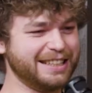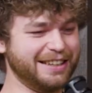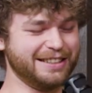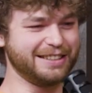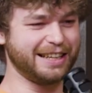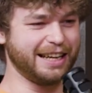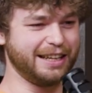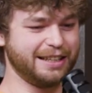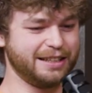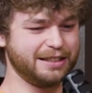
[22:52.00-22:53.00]
No, it's
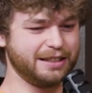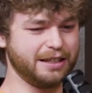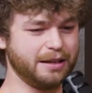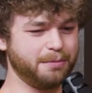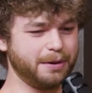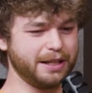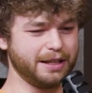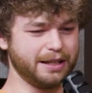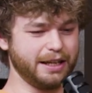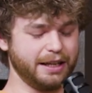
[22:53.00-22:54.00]
okay. But,
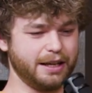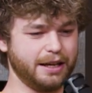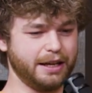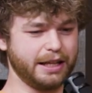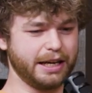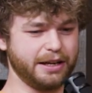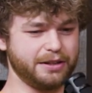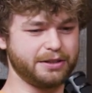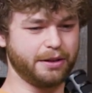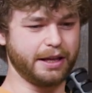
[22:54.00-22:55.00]
and then I
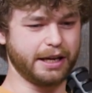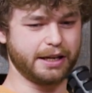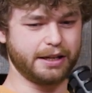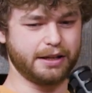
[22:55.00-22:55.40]
also think